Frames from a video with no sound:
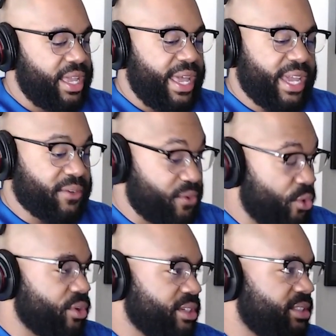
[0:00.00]
And of
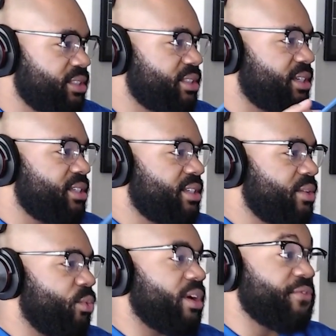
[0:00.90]
course,
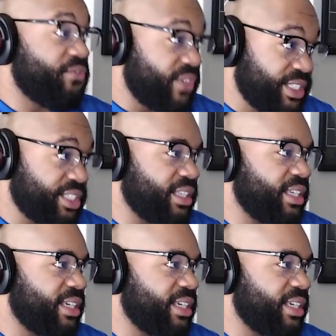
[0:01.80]
we're officially